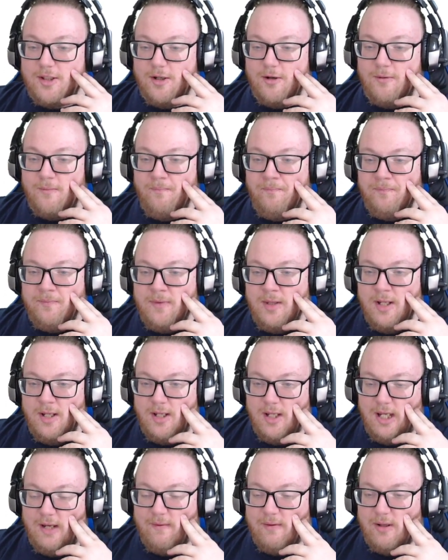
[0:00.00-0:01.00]
So
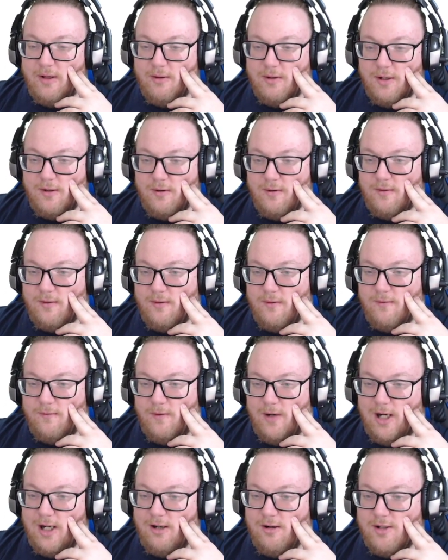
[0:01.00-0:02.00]
even though you're
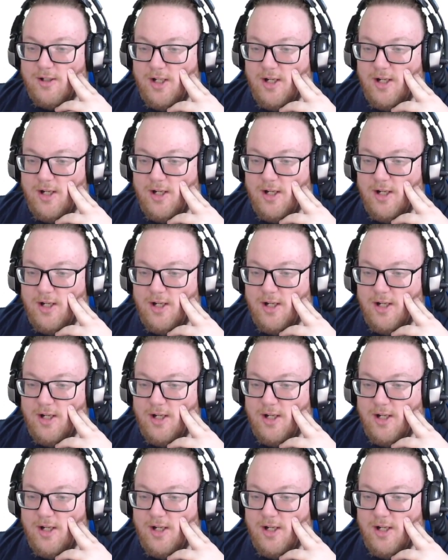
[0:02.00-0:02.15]
fire